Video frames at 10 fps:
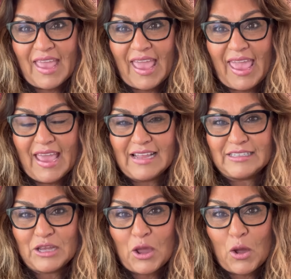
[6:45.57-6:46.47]
and
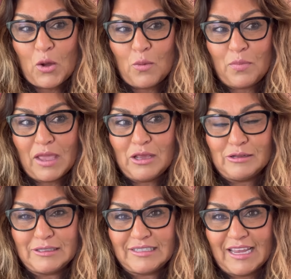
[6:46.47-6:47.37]
hope you
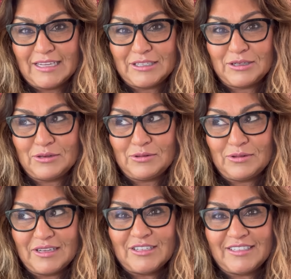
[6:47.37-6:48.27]
stay
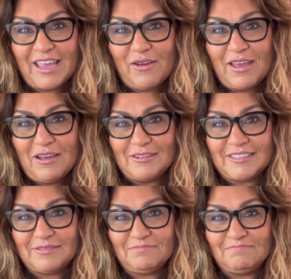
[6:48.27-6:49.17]
tuned to see how it goes.